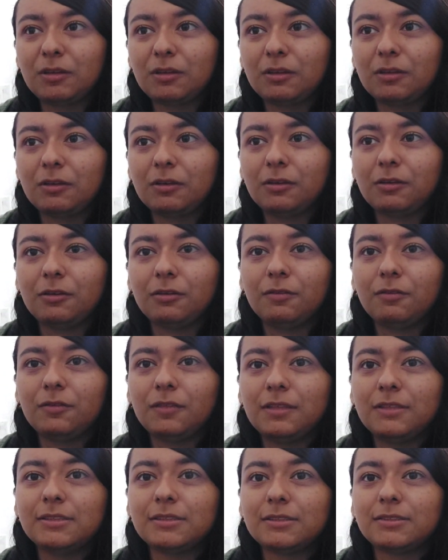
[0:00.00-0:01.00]
if
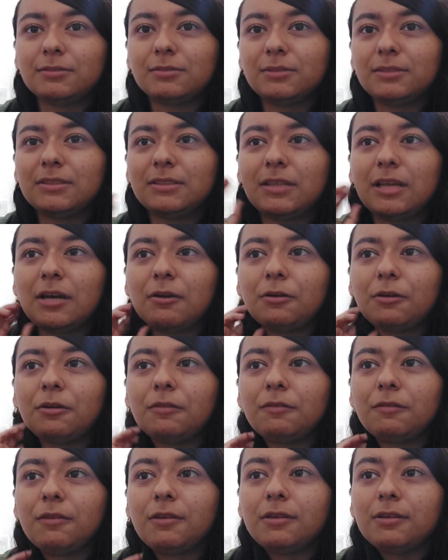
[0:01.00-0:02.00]
this is really how
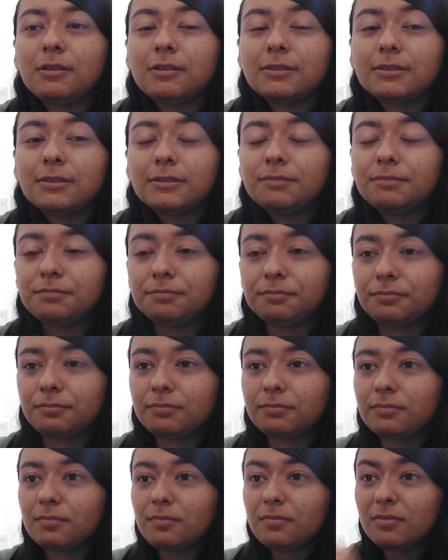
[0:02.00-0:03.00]
he feels.
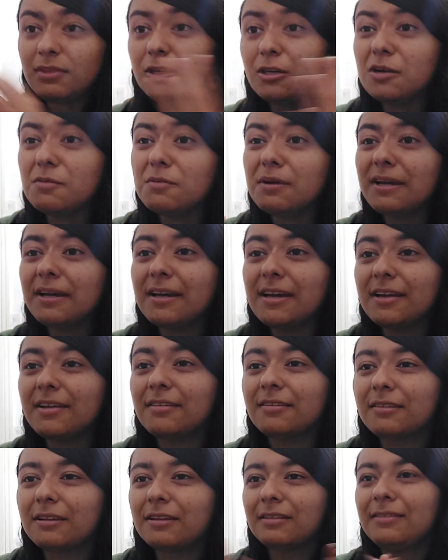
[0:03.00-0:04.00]
Oh my
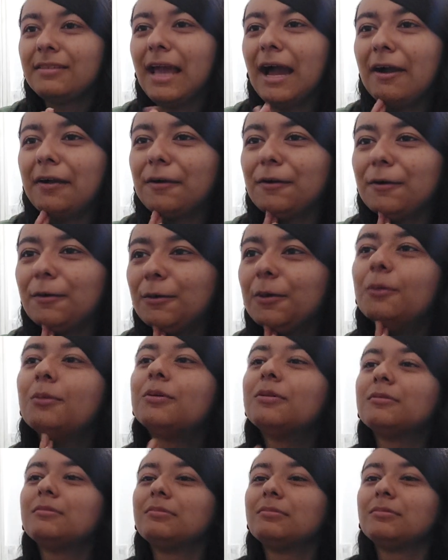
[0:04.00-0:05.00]
god! Nyako!
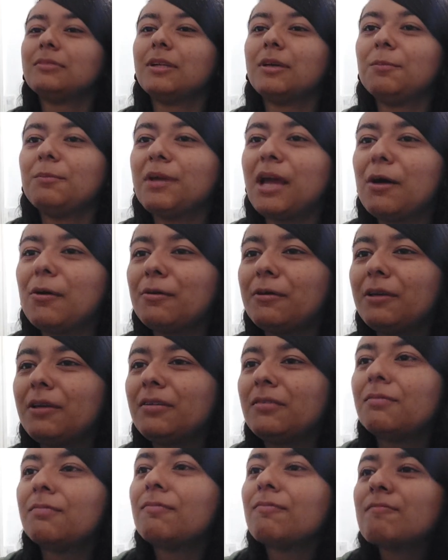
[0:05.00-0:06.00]

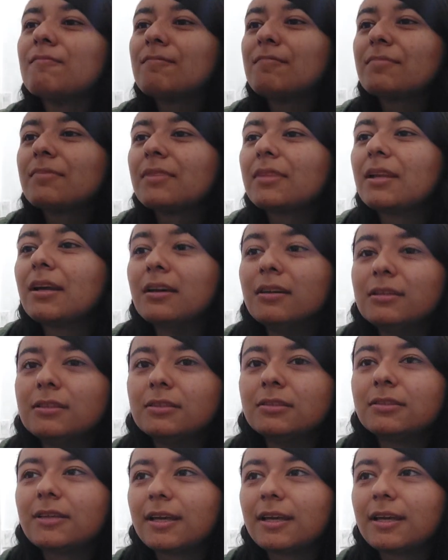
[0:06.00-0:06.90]
Meowy! You